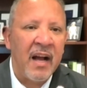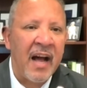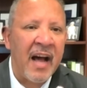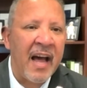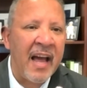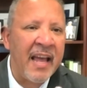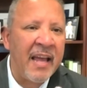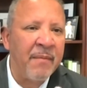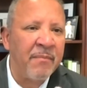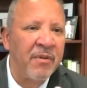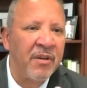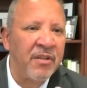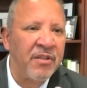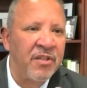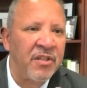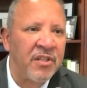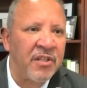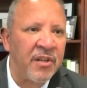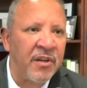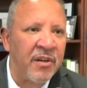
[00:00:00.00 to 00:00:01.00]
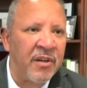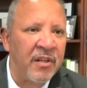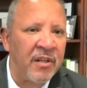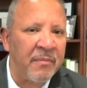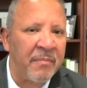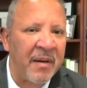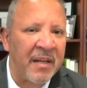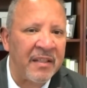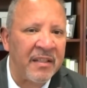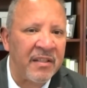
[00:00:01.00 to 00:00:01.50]
I am concerned
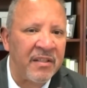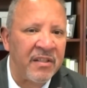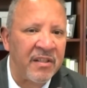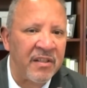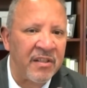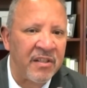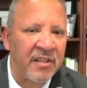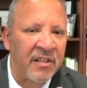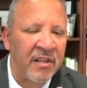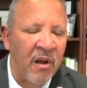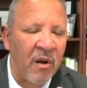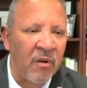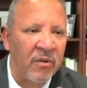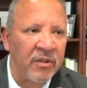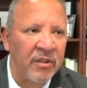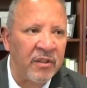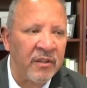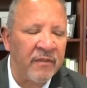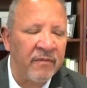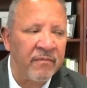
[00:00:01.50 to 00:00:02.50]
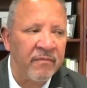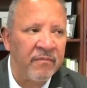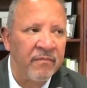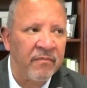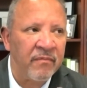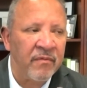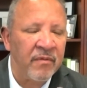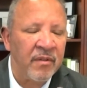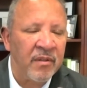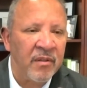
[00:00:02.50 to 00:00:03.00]
about this assault
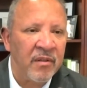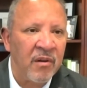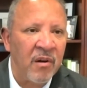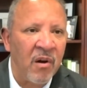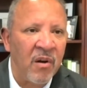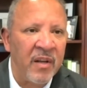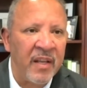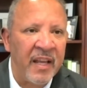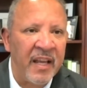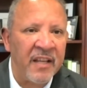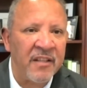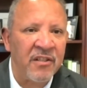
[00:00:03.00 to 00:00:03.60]
on the